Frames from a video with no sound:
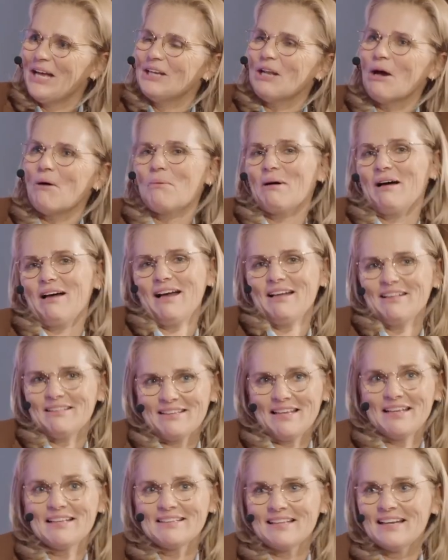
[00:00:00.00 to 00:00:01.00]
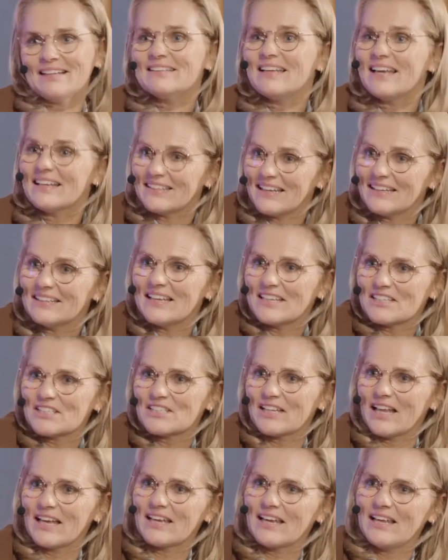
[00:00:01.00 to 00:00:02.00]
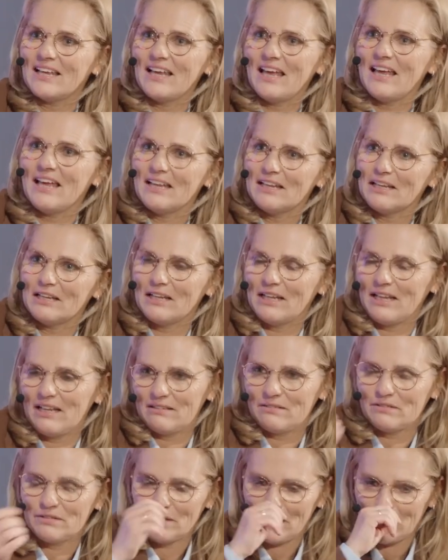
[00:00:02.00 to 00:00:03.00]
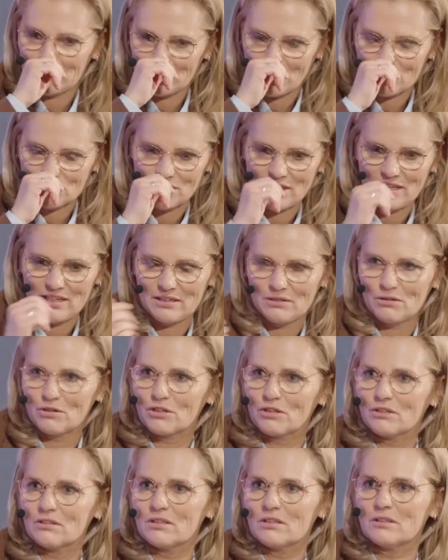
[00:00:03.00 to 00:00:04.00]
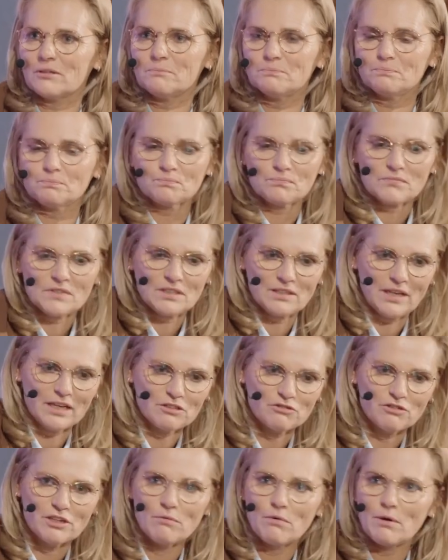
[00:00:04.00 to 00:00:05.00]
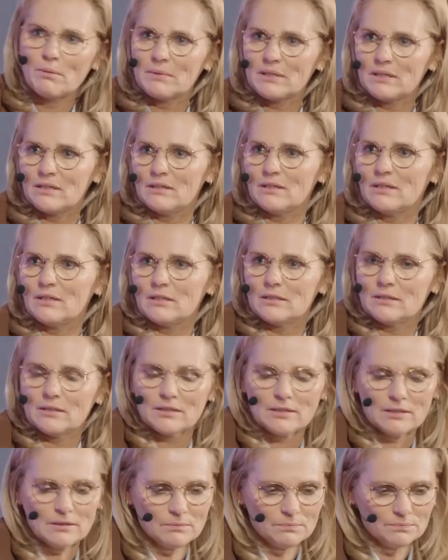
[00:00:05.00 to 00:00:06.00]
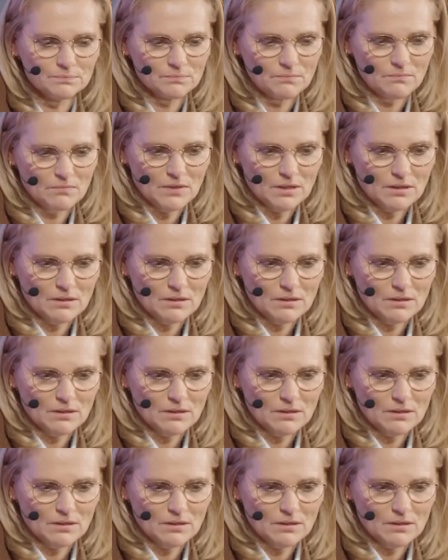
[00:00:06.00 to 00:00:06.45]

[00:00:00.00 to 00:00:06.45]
No, but I think it's like, I talked to Eleanor, that, like three women in